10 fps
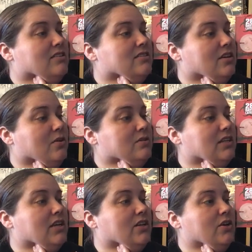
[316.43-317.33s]
So is
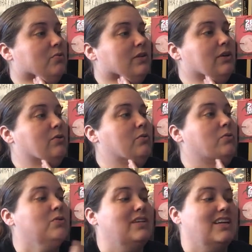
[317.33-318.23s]
it going to look really
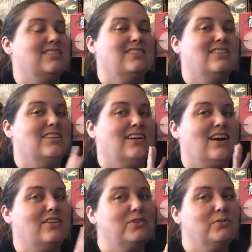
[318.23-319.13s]
cool next to the
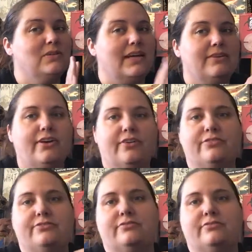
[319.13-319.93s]
colored one? I don't know.